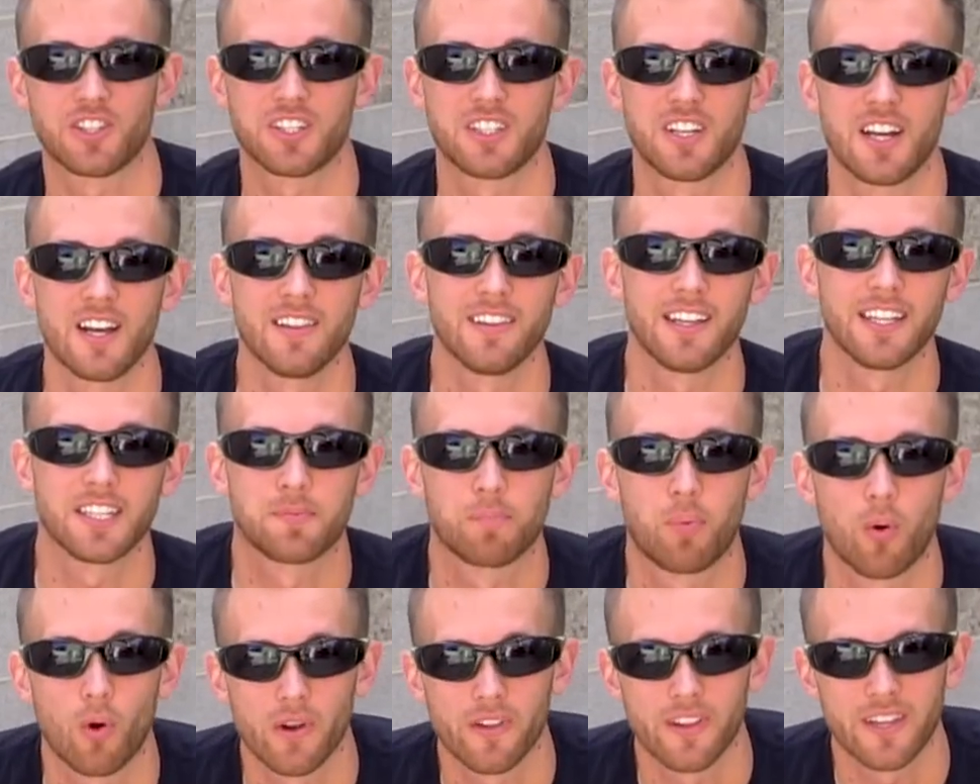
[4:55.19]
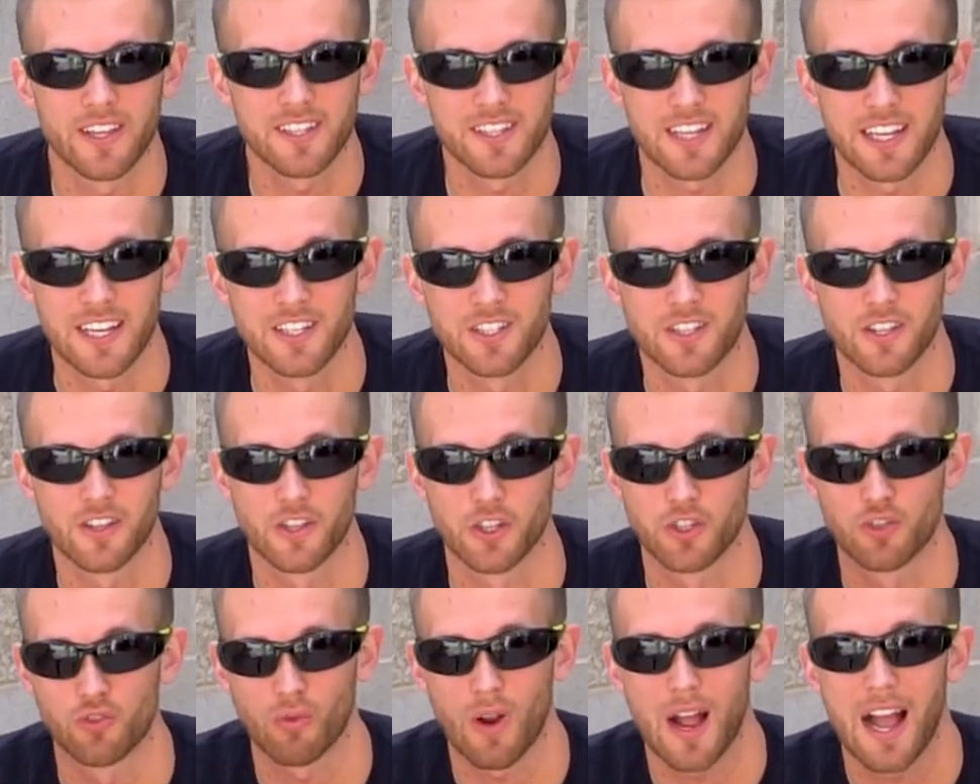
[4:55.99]
is done. Let's pour this into
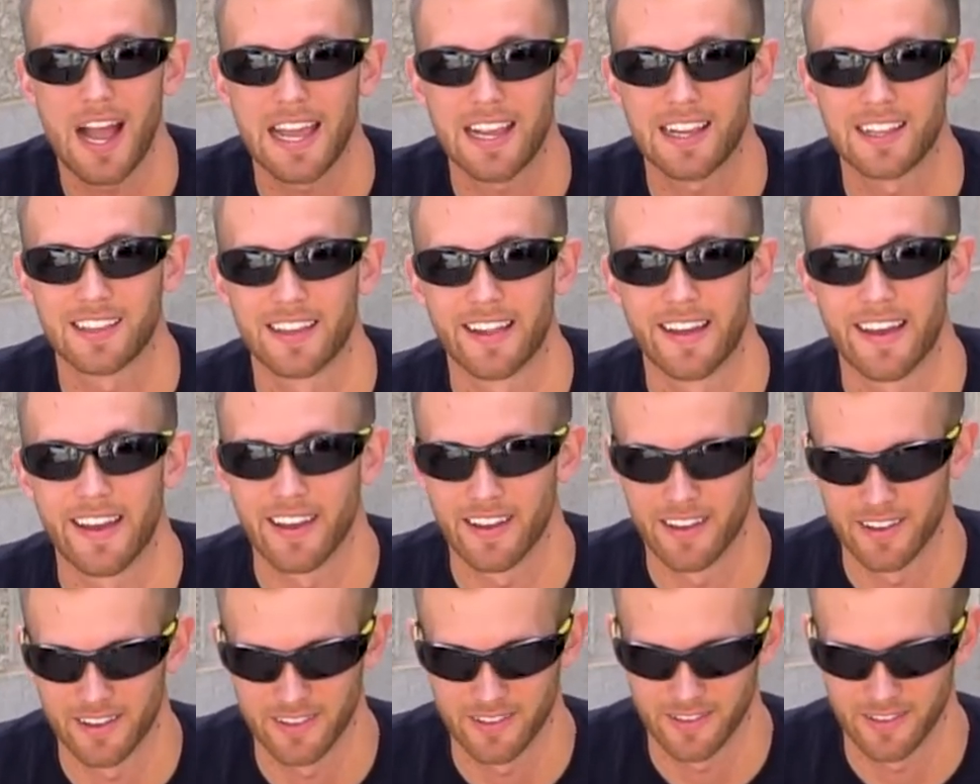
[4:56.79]
the dry clay.